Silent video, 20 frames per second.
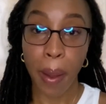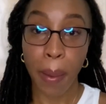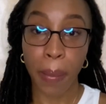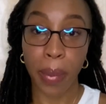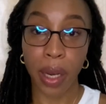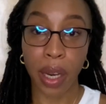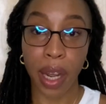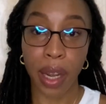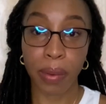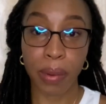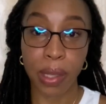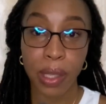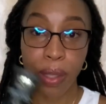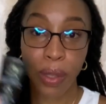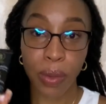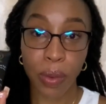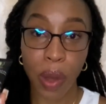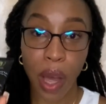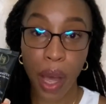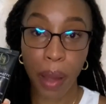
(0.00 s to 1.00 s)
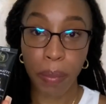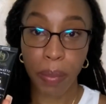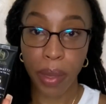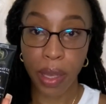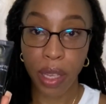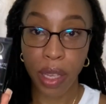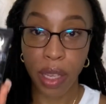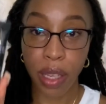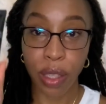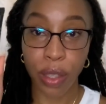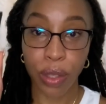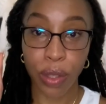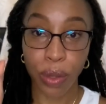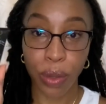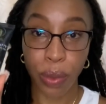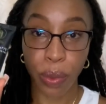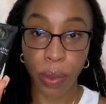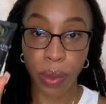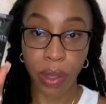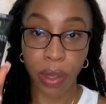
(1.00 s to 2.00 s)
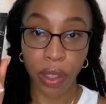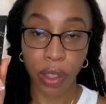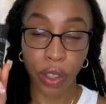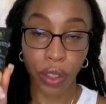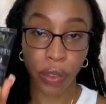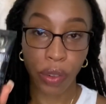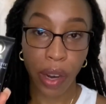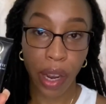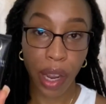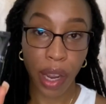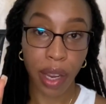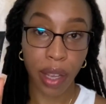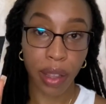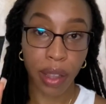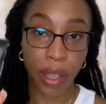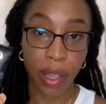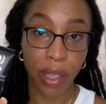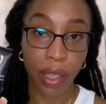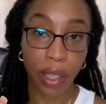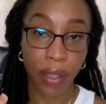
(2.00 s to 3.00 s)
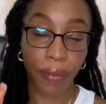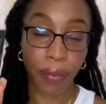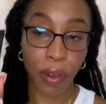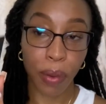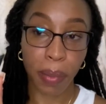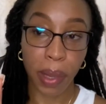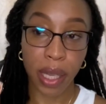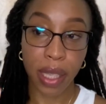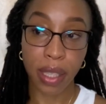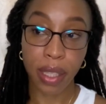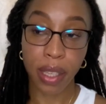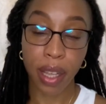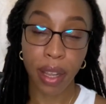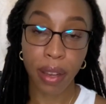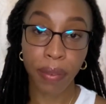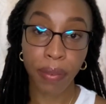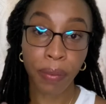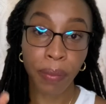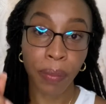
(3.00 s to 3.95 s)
But I was so happy to try this for myself